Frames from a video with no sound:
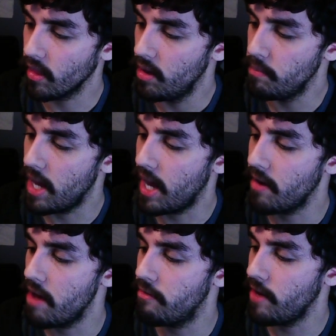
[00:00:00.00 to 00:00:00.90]
Yeah,
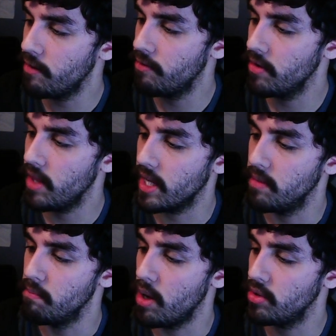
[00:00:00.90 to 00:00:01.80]
I found for like
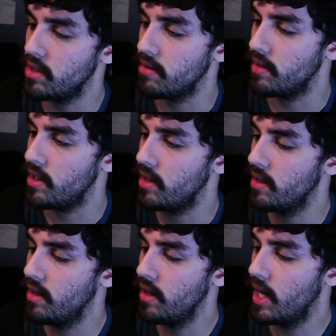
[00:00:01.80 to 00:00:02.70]
most of it,
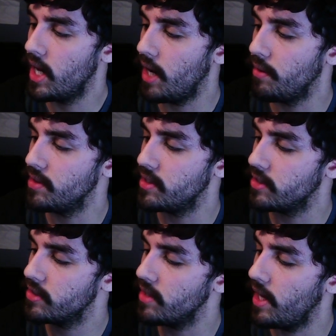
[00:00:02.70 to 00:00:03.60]
I was
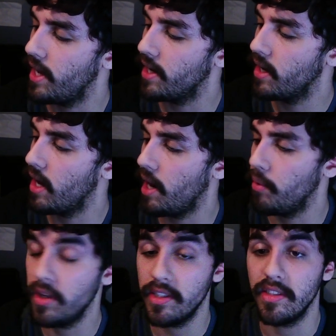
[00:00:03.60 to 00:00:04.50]
just like, I
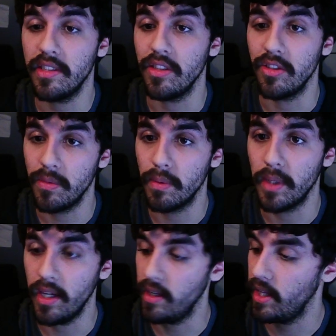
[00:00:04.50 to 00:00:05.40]
want to see
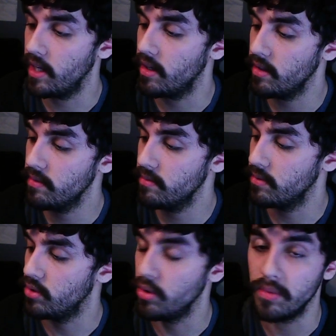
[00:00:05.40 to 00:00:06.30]
Superman and
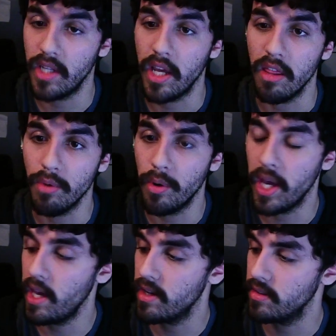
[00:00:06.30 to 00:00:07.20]
Doomsday throw
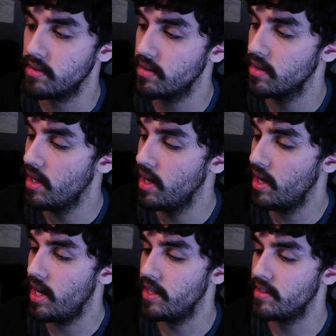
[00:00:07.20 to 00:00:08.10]
hands,
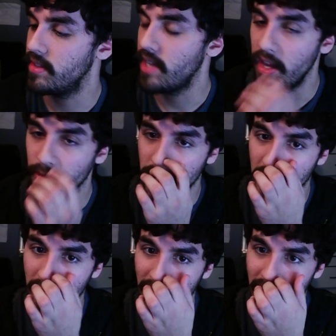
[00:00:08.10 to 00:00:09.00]
and instead we
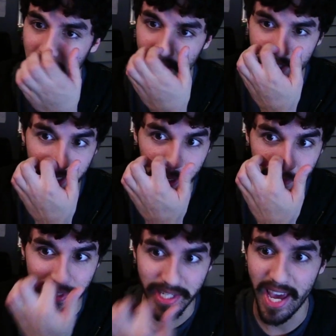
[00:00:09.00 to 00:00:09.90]
got
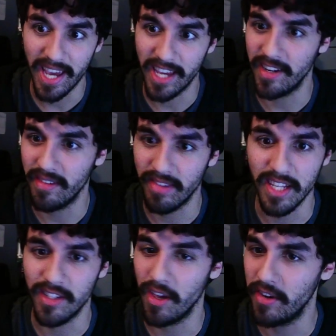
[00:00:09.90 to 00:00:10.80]
Doomsday and
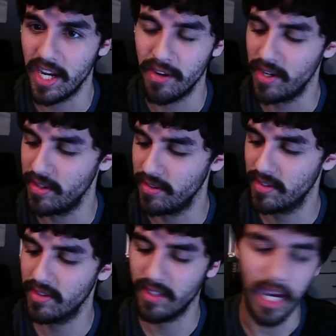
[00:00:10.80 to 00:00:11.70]
these other
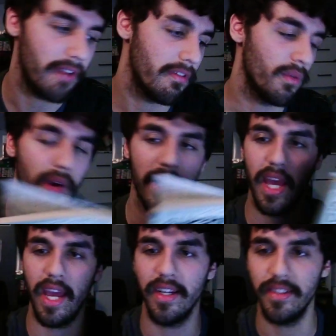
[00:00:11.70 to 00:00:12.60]
heroes kind of throwing
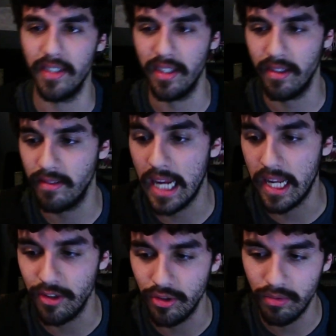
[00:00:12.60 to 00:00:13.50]
hands and
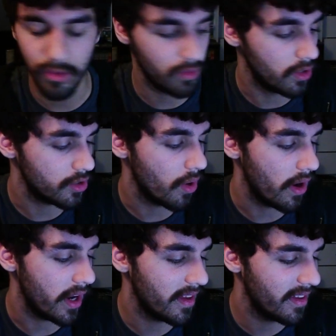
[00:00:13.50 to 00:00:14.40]
getting destroyed.